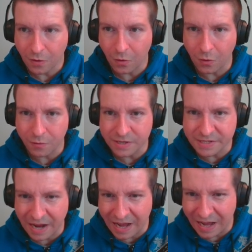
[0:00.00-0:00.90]
Oh,
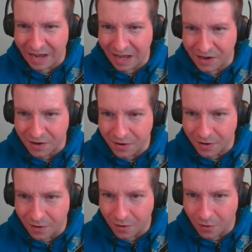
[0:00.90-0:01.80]
resign. Ah,
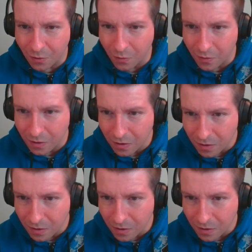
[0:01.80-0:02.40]
no.